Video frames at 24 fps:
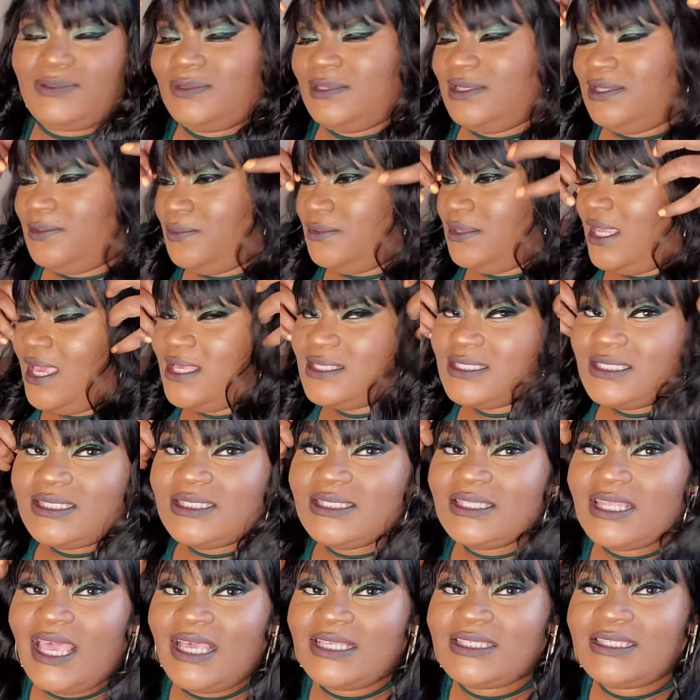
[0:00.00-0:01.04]
But
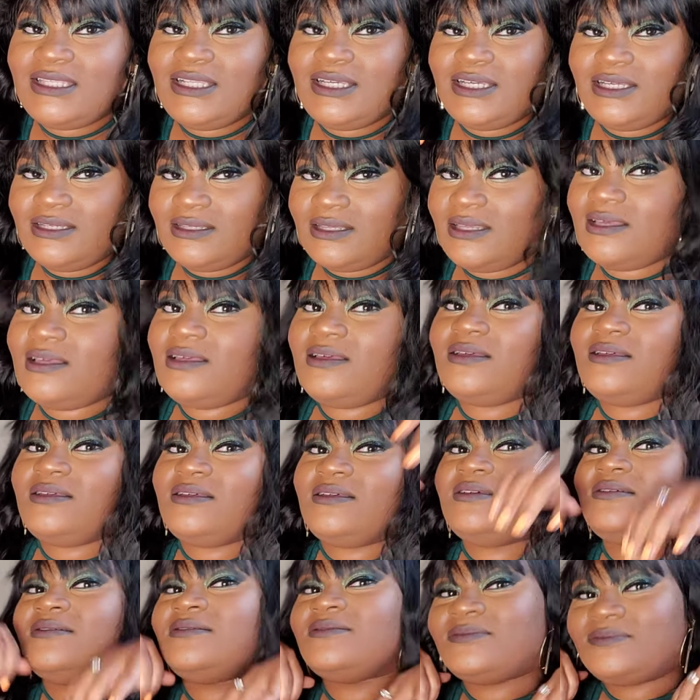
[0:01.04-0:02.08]
next look.
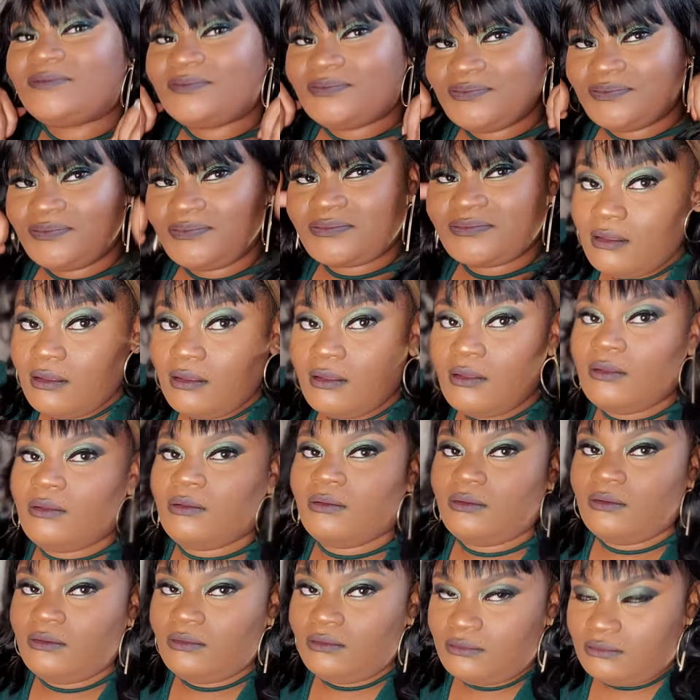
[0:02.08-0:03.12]

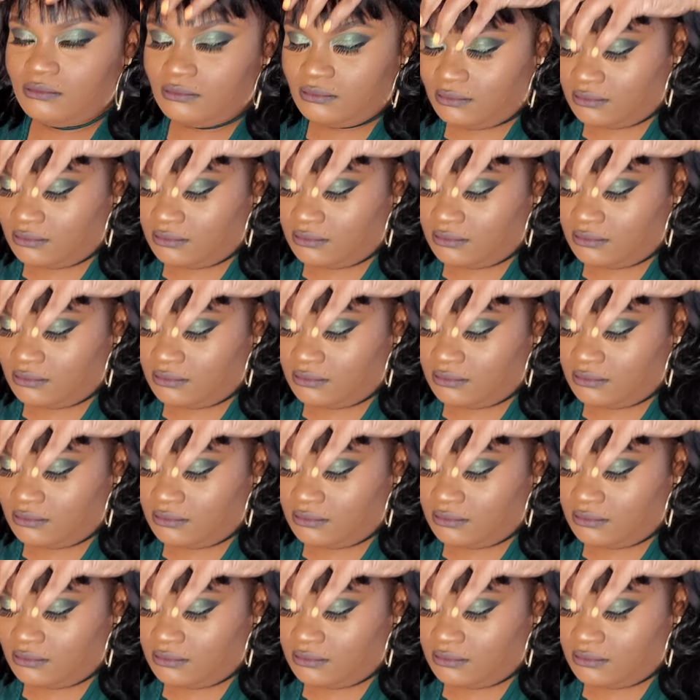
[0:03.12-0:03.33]
Ooh.